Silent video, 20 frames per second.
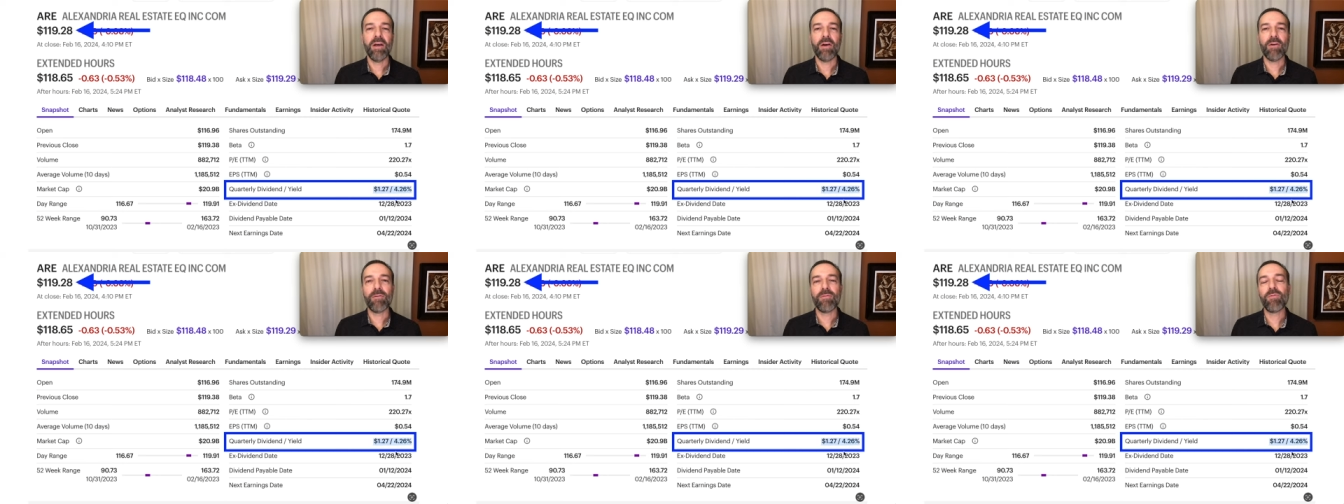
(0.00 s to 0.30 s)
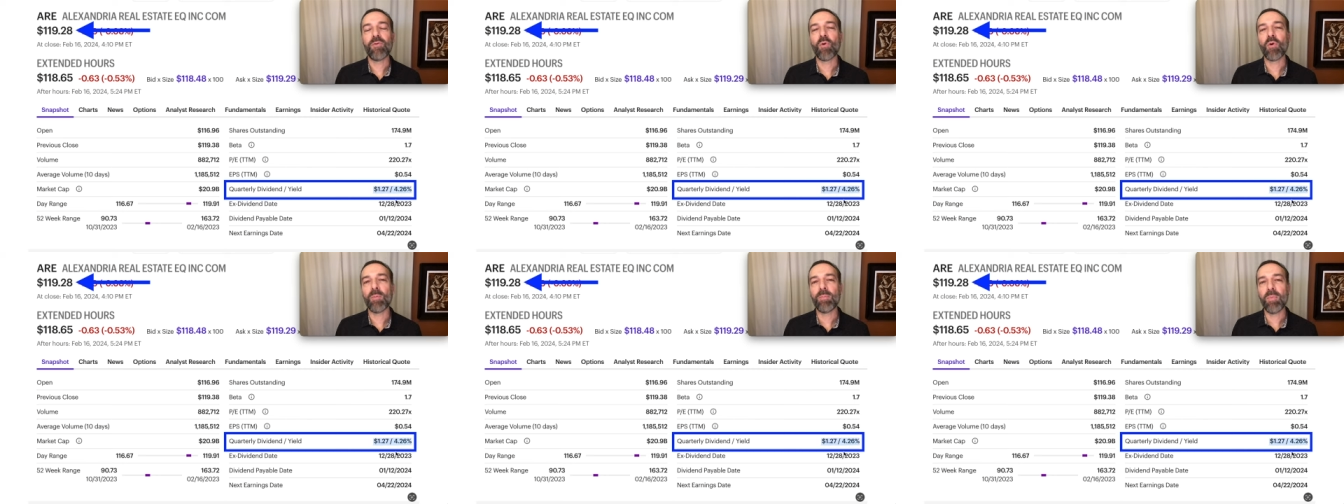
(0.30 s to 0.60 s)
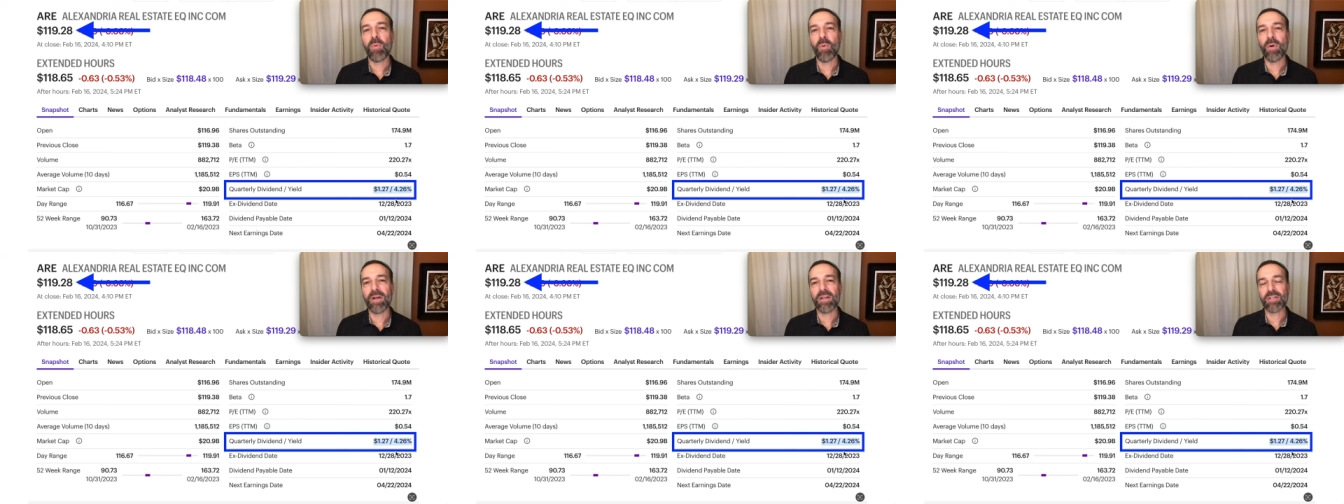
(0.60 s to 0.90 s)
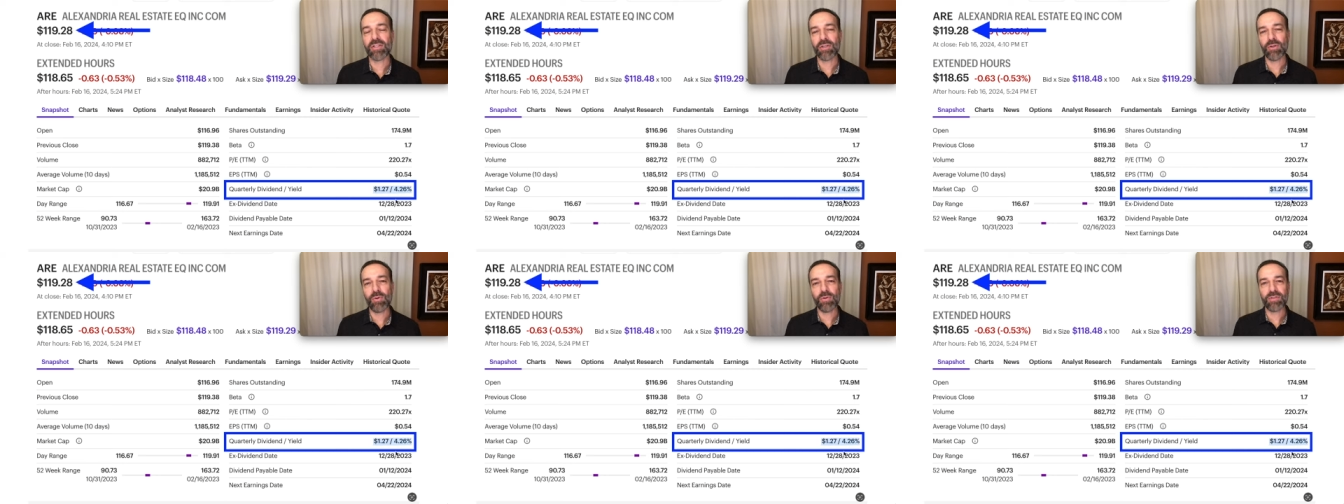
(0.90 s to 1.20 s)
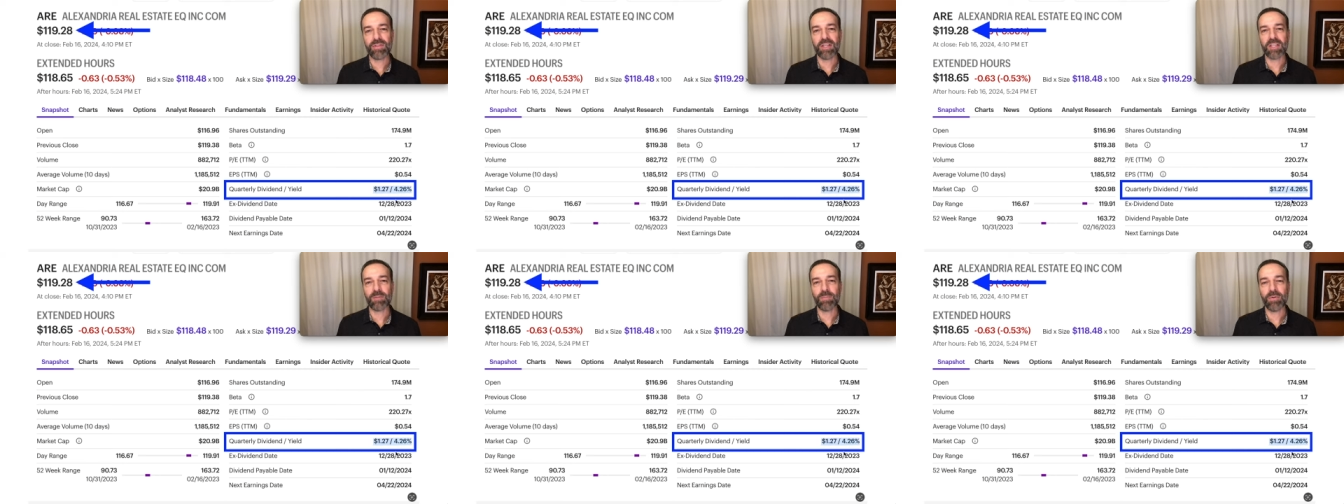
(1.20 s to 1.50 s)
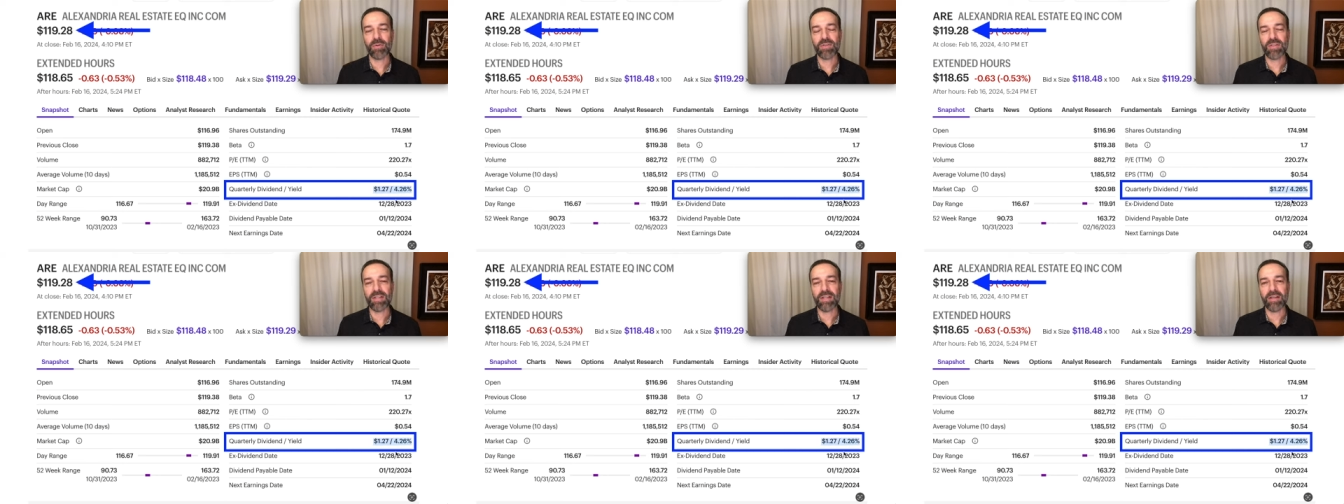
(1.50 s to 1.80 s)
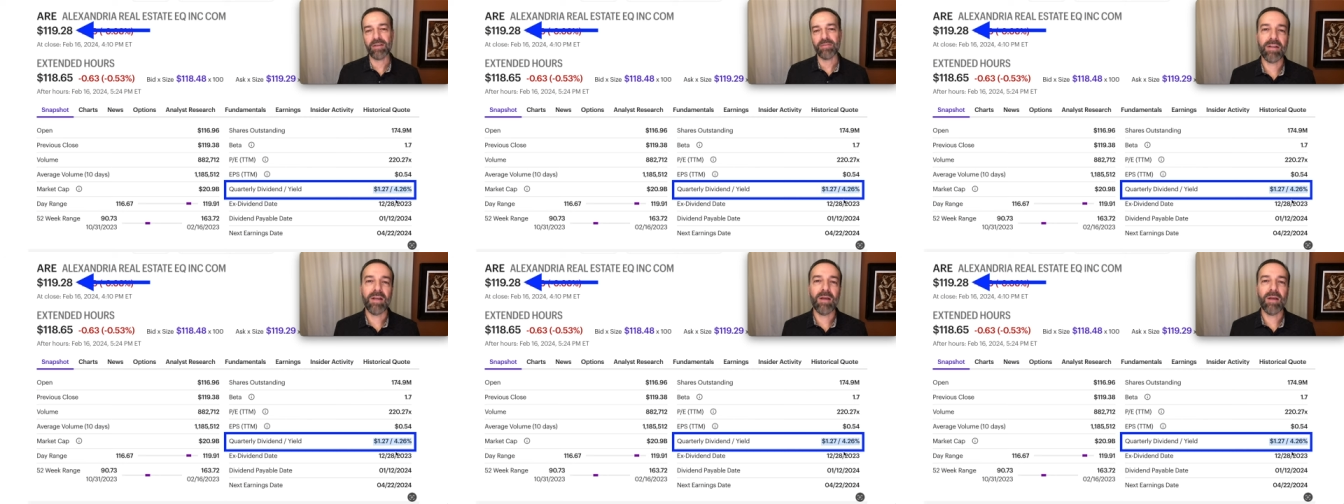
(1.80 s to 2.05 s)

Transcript: of 4.26%.